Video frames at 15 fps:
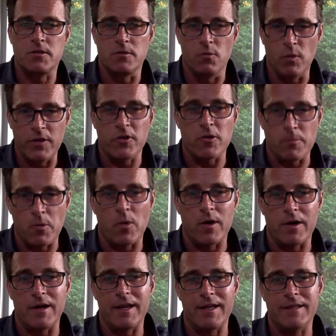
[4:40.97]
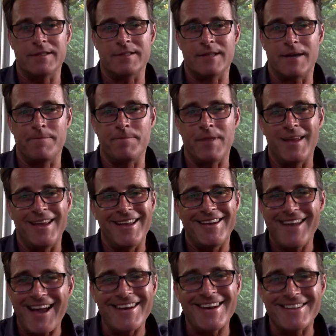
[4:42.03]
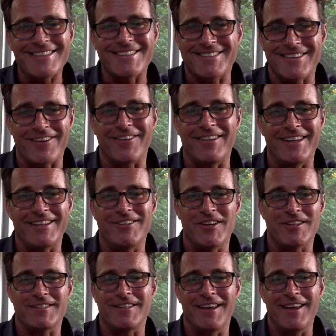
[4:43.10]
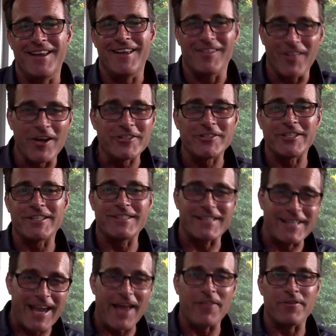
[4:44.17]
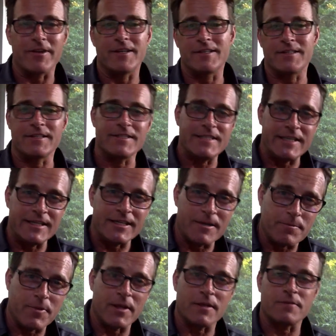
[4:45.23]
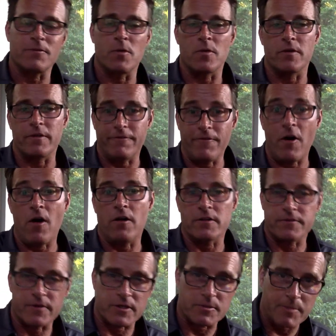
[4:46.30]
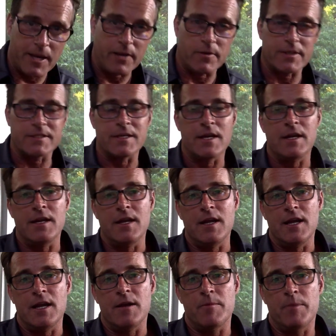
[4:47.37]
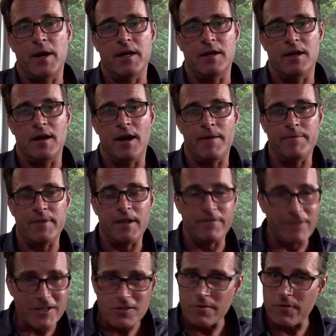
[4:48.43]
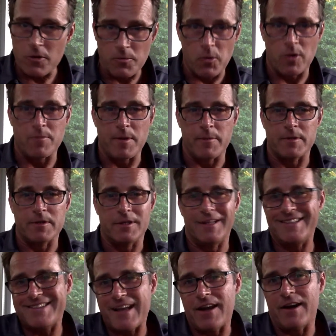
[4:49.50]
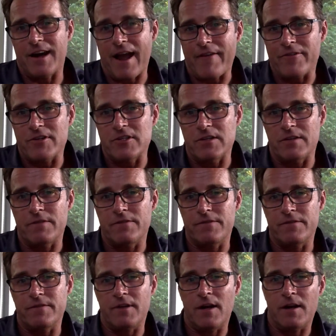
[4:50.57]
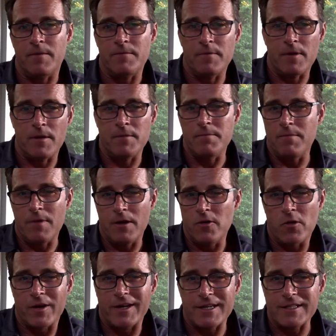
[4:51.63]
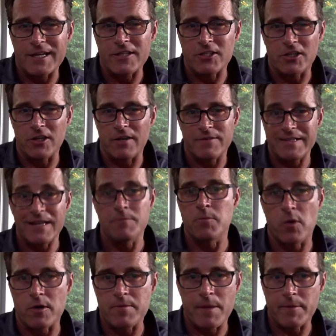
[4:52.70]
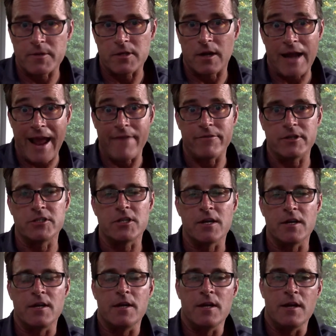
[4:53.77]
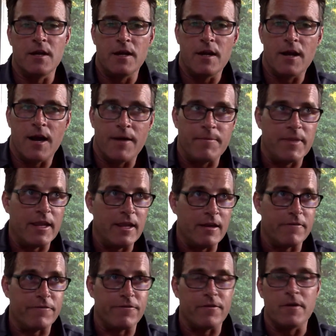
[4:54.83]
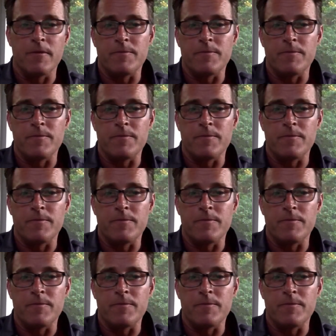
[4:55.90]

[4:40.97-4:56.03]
with your board is um, not necessarily just luncheons and gatherings and teeing up things for the fall as far as banquets. But um, if each of your board members, let's say on an average of um, an, an, organization, you have 10 board members on average, um, if